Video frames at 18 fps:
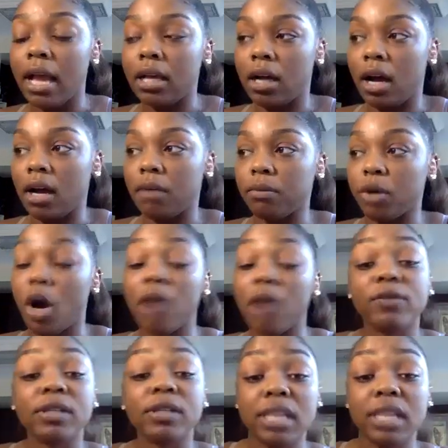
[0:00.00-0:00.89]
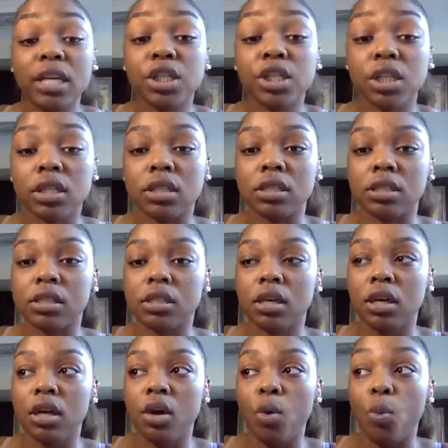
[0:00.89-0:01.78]
um, conversations
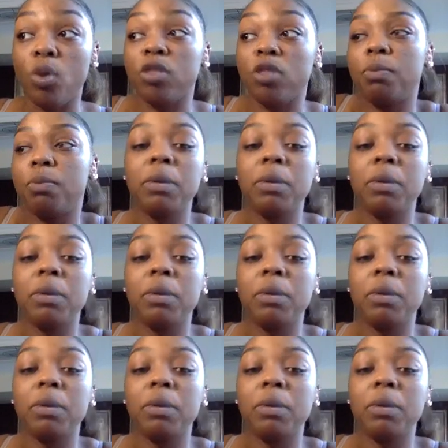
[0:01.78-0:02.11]
with